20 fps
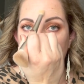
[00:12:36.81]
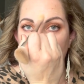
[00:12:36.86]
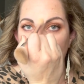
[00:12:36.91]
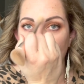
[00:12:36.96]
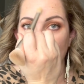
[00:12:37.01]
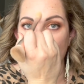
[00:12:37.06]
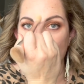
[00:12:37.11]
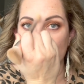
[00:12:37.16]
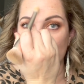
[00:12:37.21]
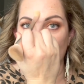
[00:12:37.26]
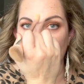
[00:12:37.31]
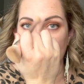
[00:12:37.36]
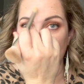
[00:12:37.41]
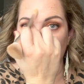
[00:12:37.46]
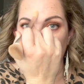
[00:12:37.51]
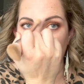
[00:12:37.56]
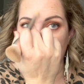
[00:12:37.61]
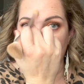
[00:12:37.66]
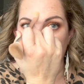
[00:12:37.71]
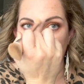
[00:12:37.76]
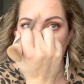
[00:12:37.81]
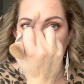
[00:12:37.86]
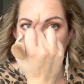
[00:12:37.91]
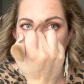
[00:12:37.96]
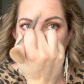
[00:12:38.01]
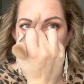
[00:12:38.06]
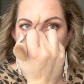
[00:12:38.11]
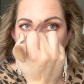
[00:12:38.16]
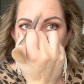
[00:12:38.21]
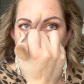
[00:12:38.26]
right between the
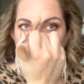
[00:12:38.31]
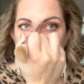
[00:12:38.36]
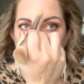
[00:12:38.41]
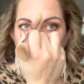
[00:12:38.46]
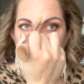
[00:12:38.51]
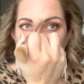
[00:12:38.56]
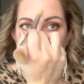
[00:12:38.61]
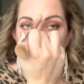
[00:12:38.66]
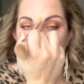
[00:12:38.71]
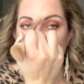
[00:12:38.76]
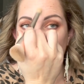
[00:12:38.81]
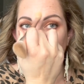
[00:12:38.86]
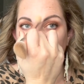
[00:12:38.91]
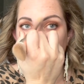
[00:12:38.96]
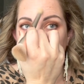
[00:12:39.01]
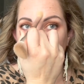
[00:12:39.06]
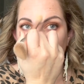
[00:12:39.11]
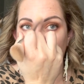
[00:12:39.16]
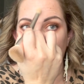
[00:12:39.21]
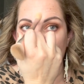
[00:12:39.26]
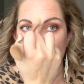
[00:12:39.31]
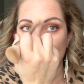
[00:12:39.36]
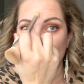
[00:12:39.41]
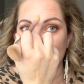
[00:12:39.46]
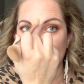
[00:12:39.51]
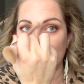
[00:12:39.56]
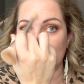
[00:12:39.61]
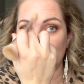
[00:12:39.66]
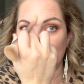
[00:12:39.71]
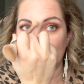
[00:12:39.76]
brows, or not between my forehead,
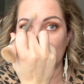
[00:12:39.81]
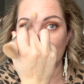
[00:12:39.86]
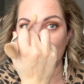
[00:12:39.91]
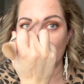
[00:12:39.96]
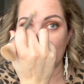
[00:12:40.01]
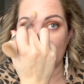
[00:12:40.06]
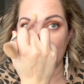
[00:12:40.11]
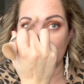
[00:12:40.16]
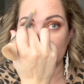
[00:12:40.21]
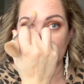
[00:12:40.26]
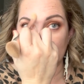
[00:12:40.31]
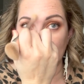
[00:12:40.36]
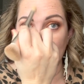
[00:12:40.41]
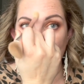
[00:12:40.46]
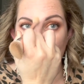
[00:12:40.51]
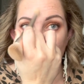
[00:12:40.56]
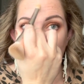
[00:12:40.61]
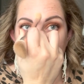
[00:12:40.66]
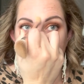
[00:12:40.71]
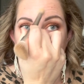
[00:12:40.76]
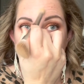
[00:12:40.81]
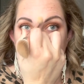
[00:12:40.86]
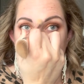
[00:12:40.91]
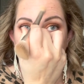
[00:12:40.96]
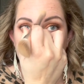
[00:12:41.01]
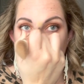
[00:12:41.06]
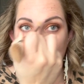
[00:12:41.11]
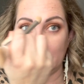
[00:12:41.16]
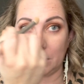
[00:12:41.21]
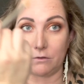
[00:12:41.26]
just between the brows on the lower end
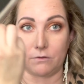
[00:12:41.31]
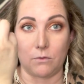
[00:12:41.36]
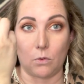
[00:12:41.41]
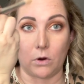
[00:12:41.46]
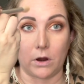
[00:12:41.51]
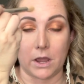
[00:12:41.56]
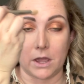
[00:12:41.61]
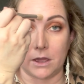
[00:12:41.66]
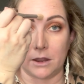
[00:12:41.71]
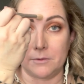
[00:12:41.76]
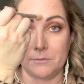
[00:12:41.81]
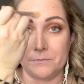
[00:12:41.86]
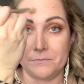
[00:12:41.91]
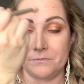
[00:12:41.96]
of my forehead.